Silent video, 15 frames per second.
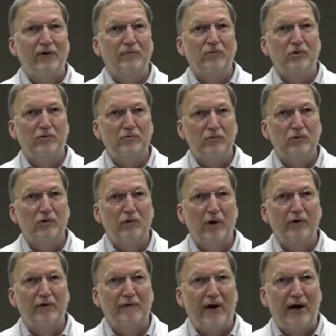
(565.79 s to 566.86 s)
from
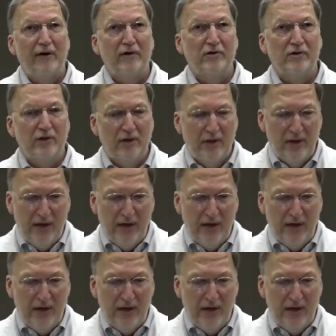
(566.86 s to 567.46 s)
coronavirus.